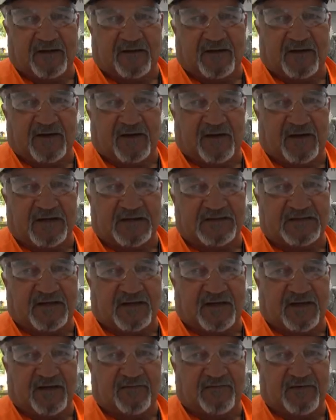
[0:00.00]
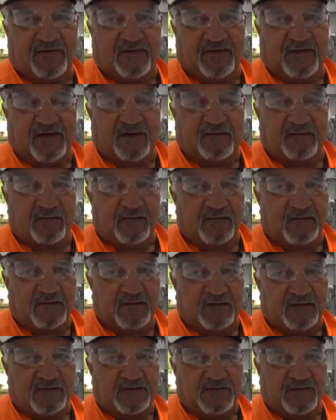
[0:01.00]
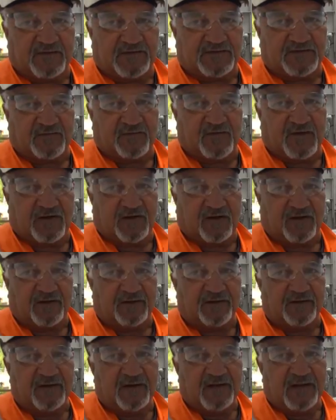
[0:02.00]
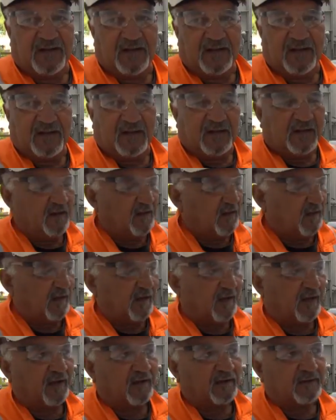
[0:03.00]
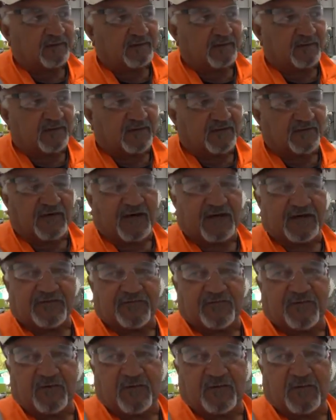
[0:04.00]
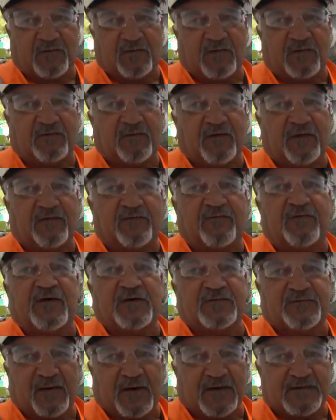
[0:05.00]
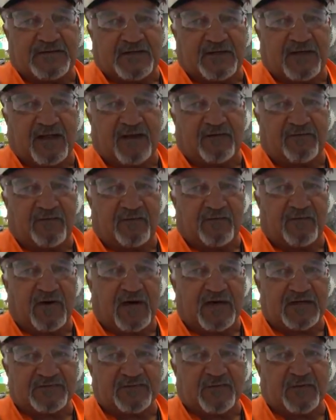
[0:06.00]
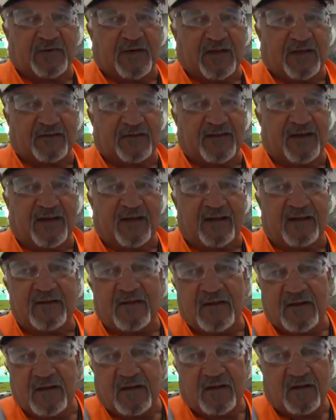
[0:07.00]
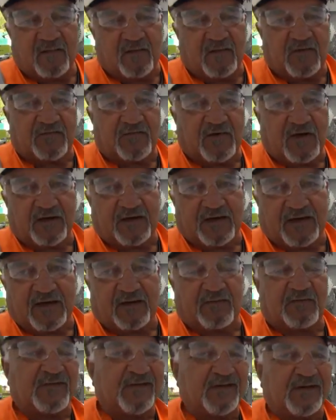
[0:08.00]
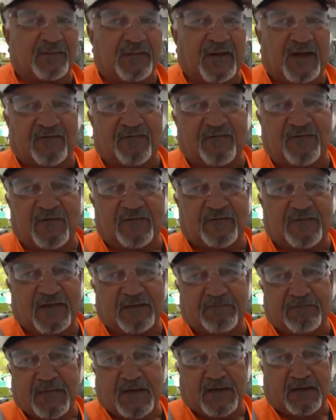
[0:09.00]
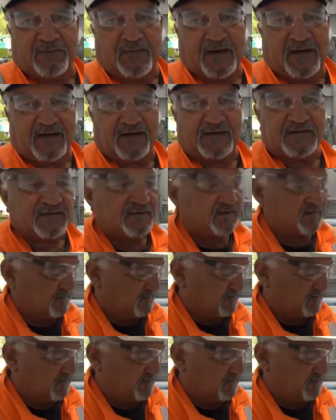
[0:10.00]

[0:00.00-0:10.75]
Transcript: grid lines that are given uh, uh, to us to work on. And the transformer, when we first place it down from transport out there, we try to get it within about 50 millimetres